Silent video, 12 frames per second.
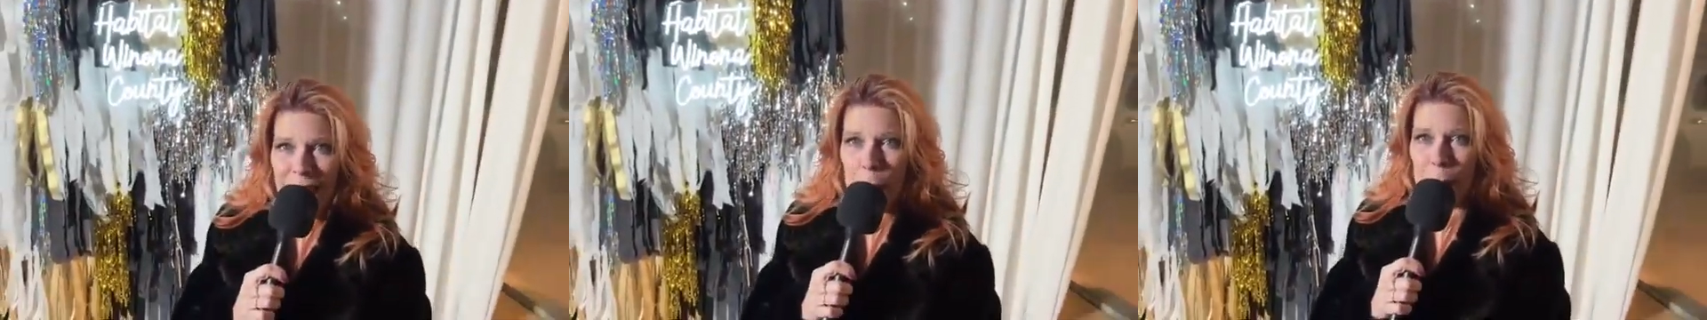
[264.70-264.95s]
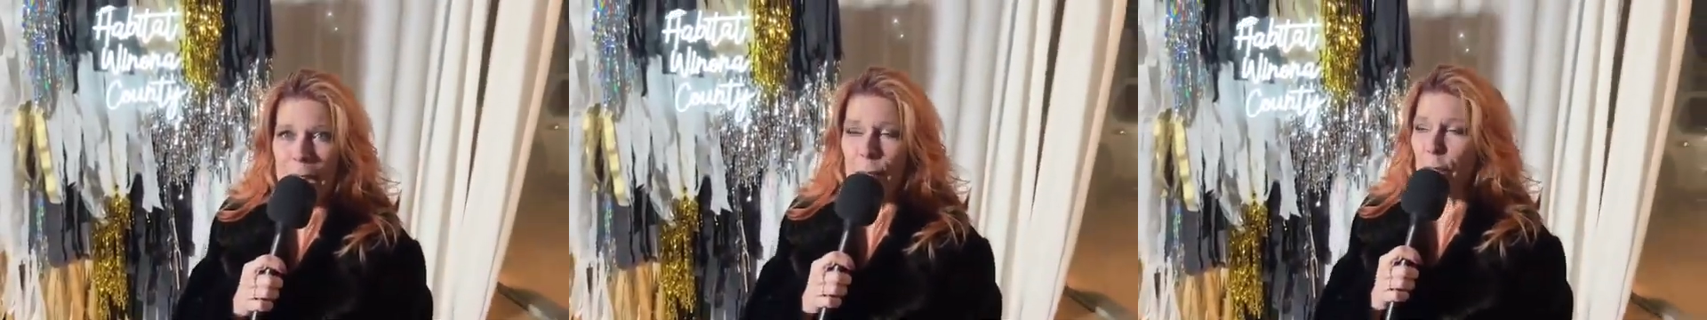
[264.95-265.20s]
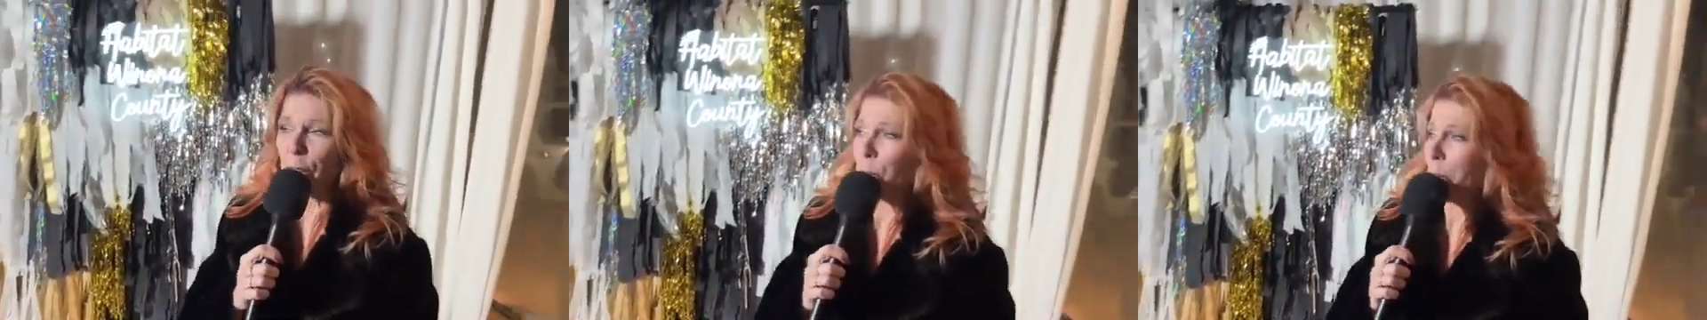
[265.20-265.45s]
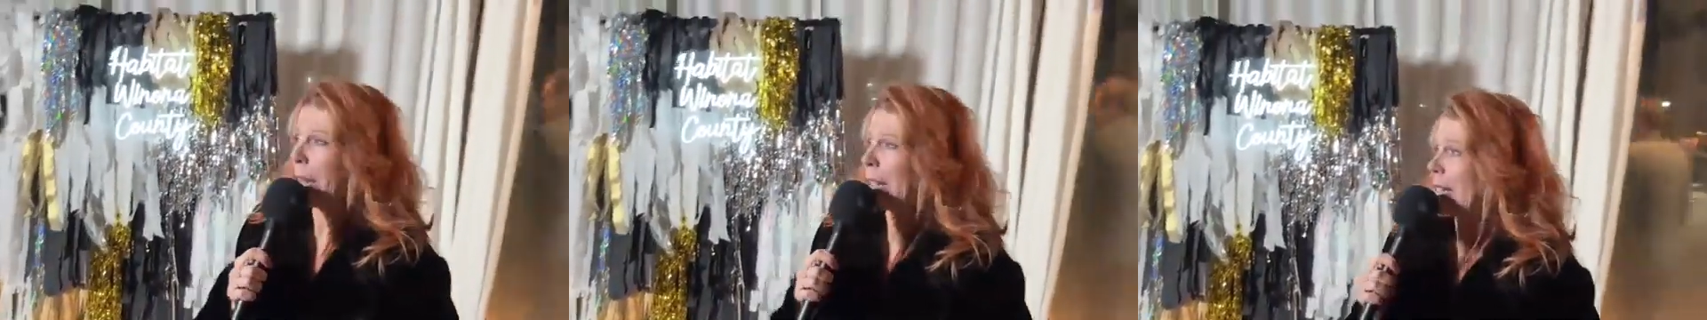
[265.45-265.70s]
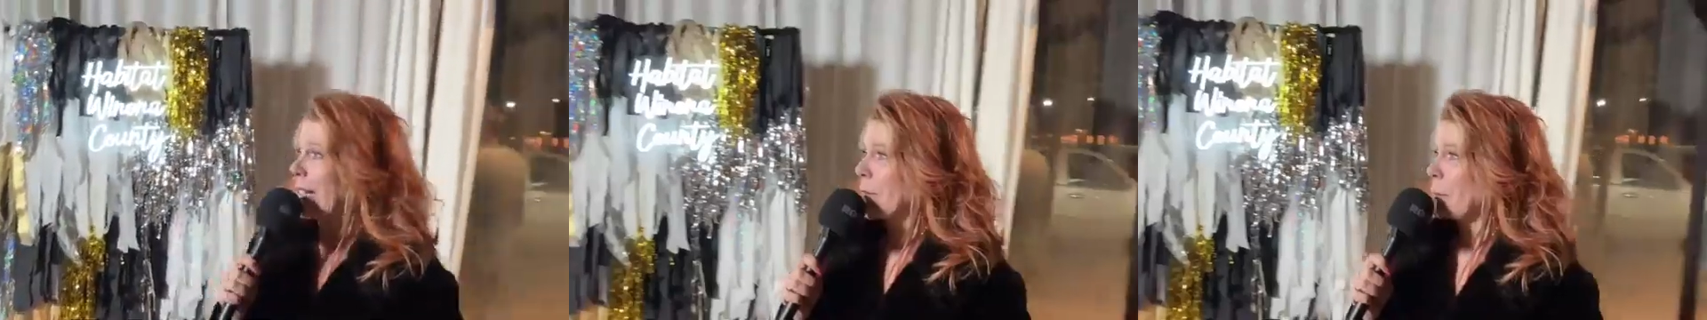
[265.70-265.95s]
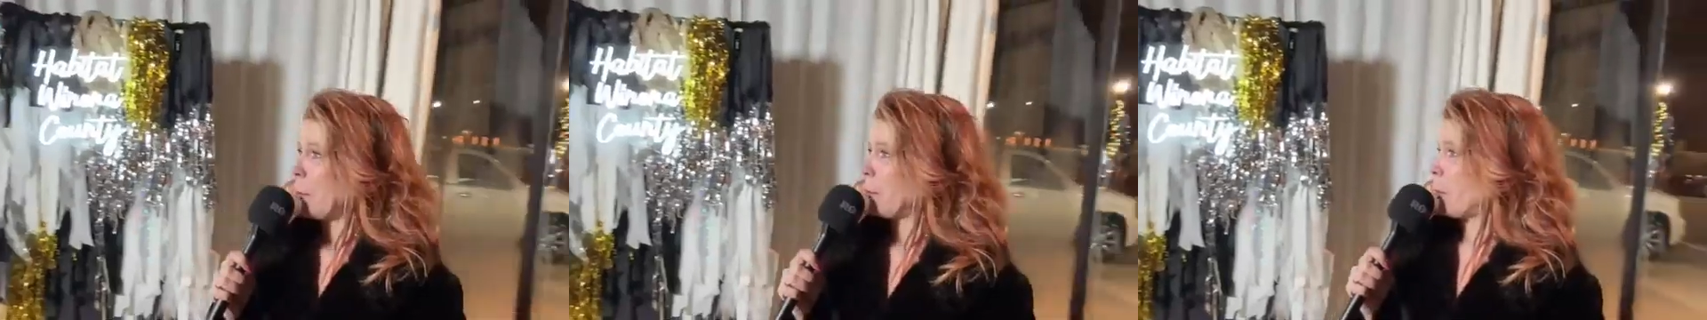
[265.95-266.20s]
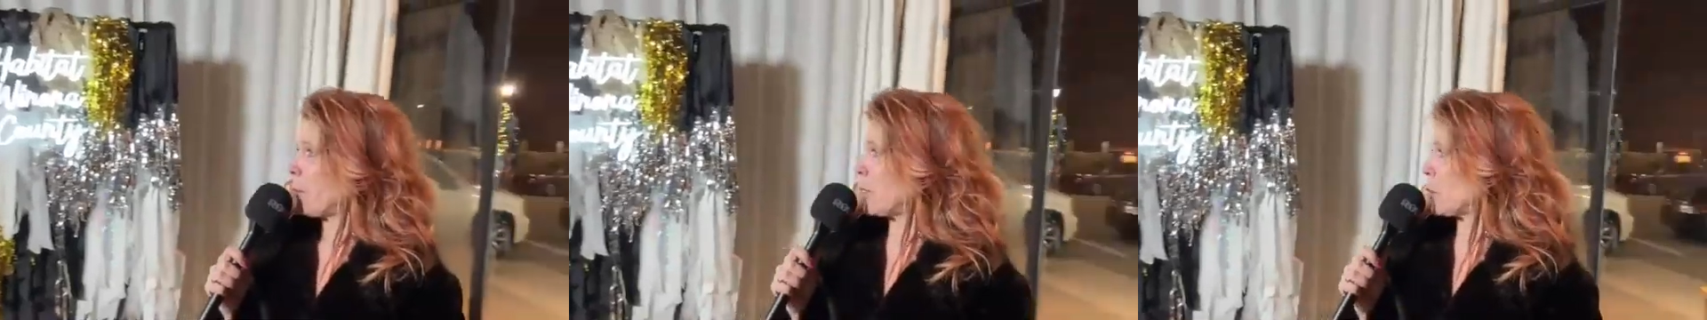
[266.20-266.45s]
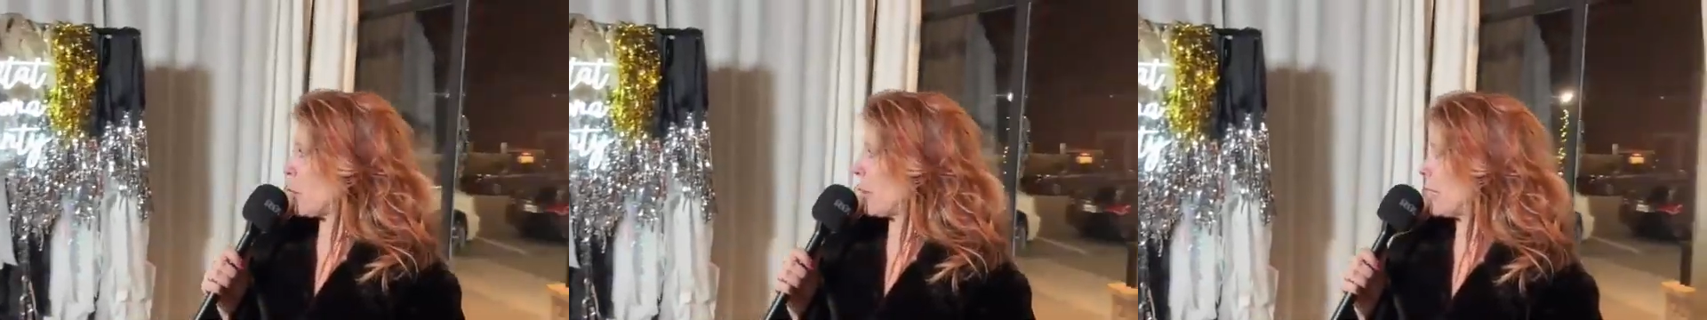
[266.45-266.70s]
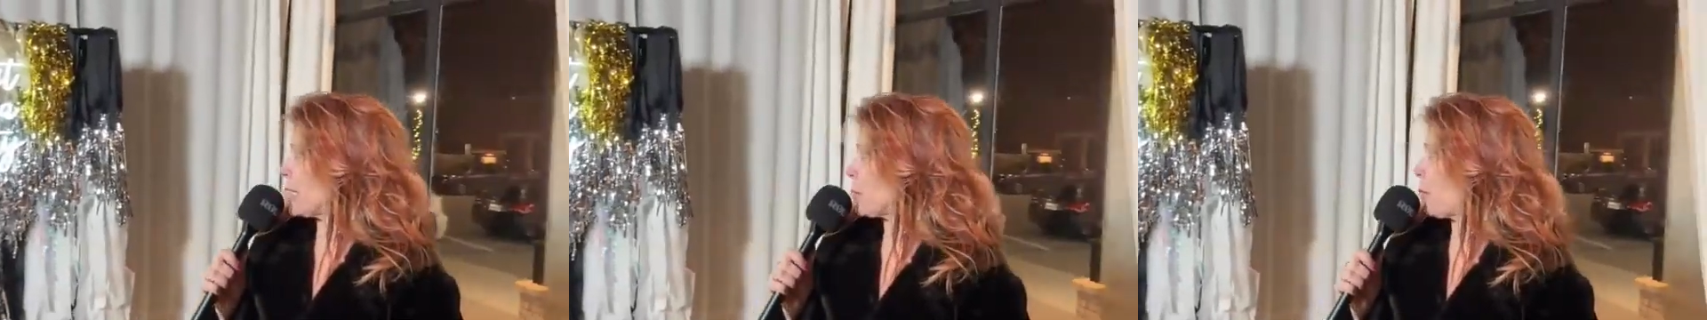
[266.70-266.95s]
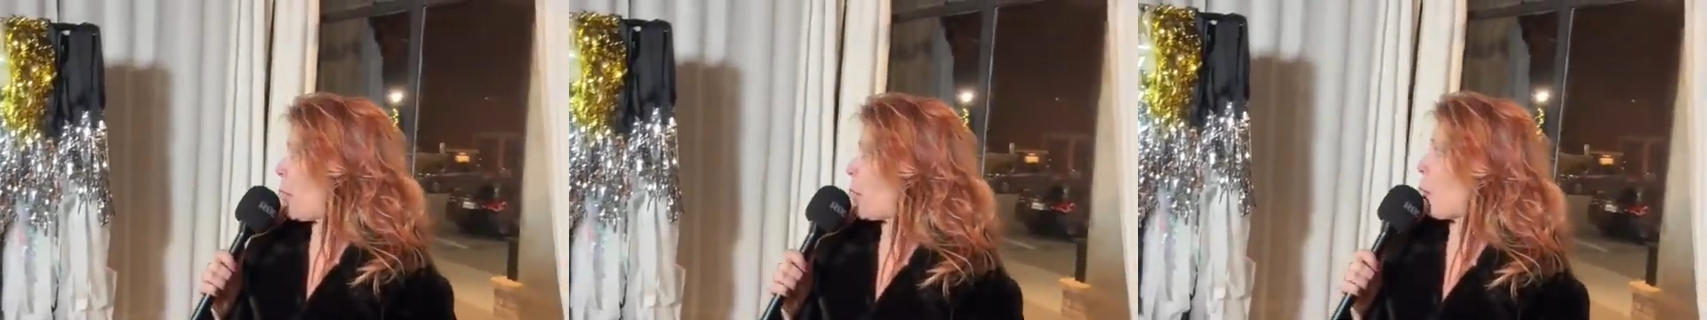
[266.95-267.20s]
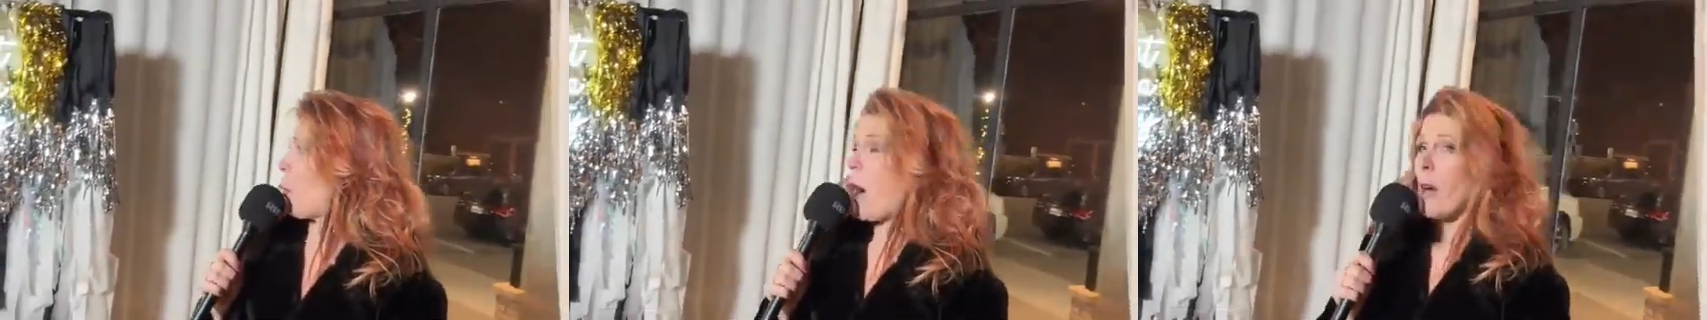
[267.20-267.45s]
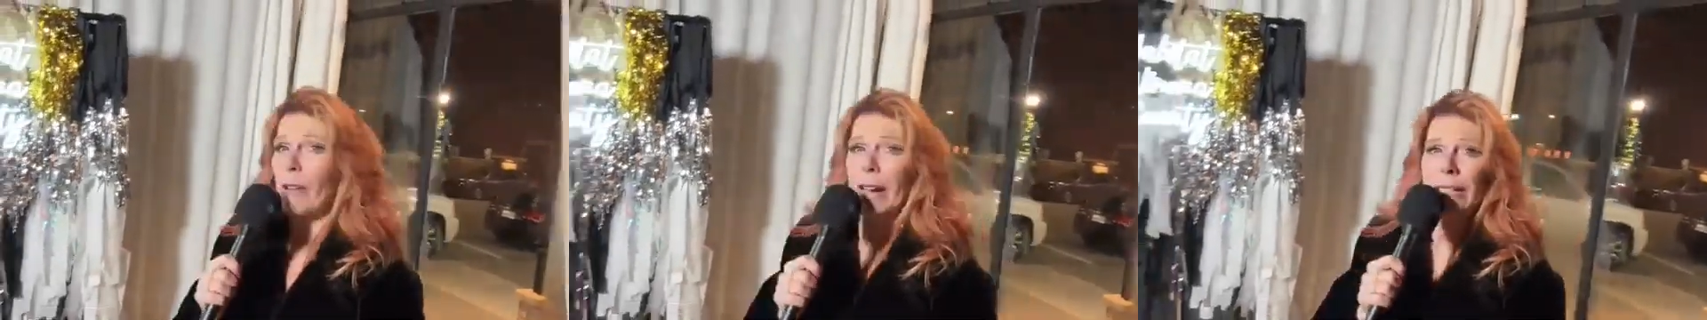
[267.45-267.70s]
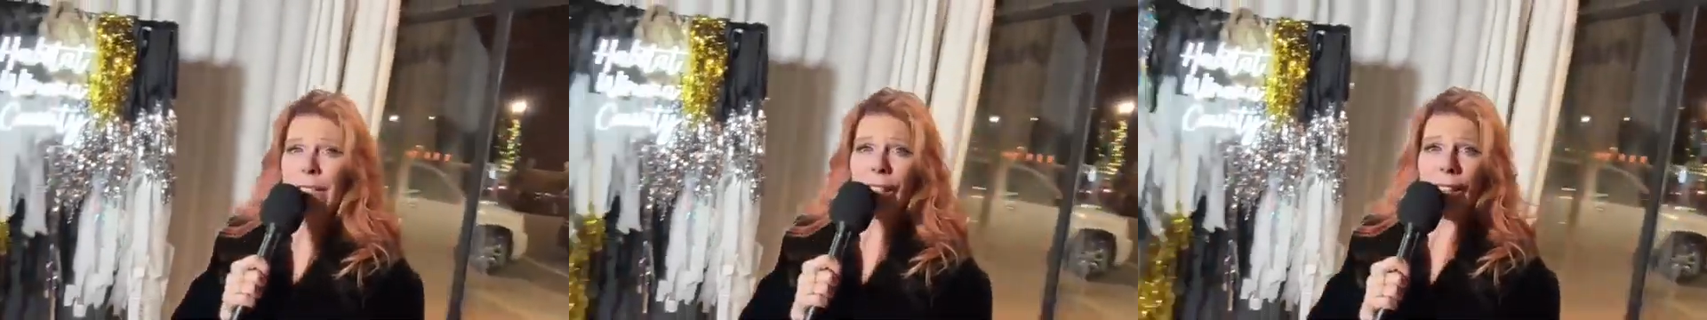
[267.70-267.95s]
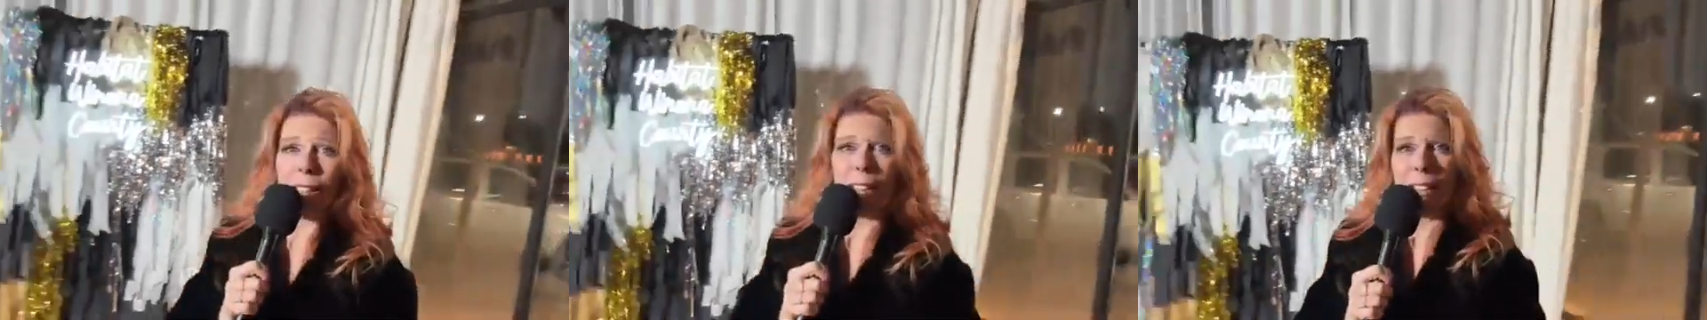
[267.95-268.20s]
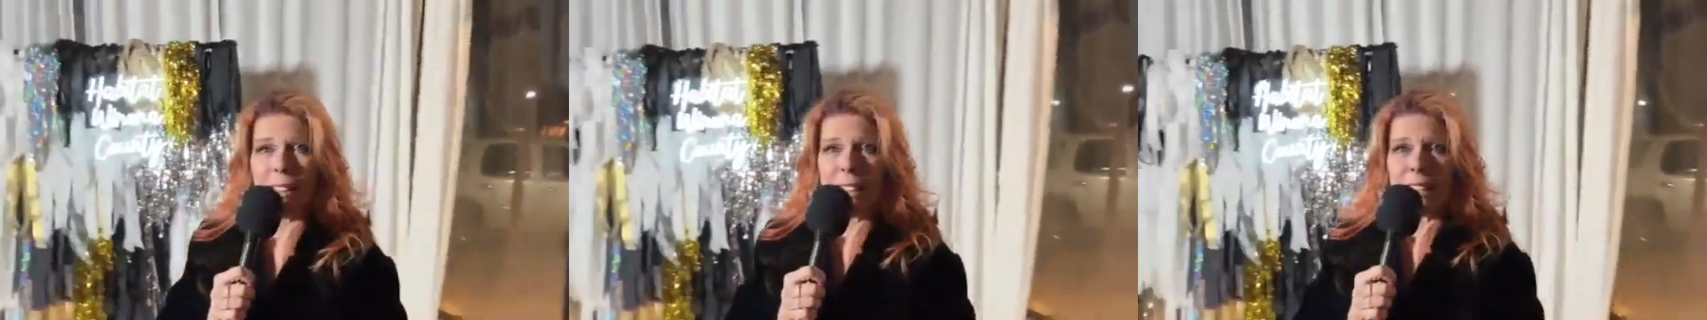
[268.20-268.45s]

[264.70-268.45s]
Habitat for Humanity. People have been doing this photo wall right here.